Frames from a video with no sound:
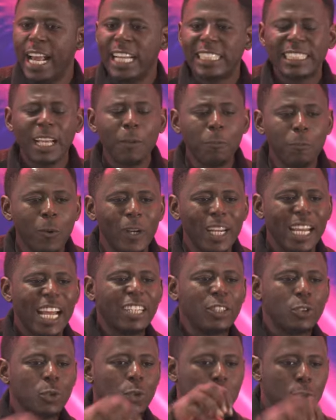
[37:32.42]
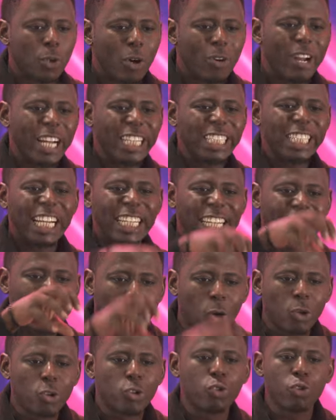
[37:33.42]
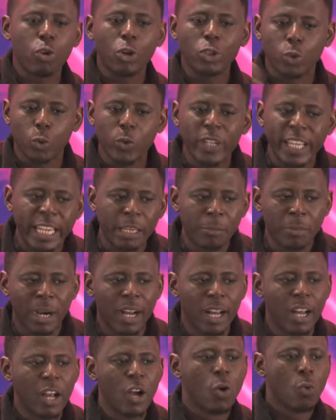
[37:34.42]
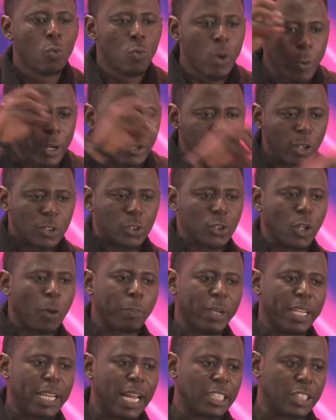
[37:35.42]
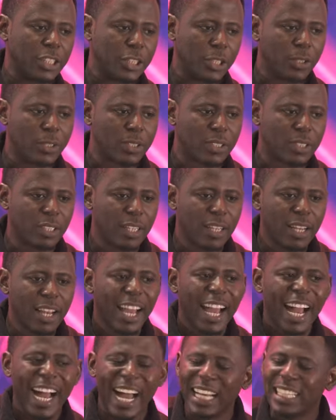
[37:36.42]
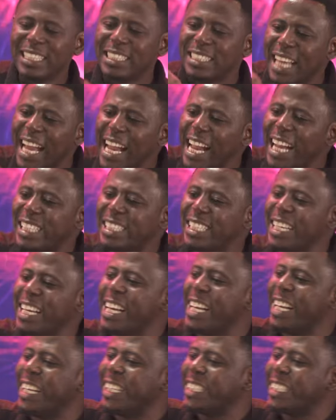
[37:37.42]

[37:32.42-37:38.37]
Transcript: Except we learn to surrender the control to Him, we will not stop being anxious. Anxiety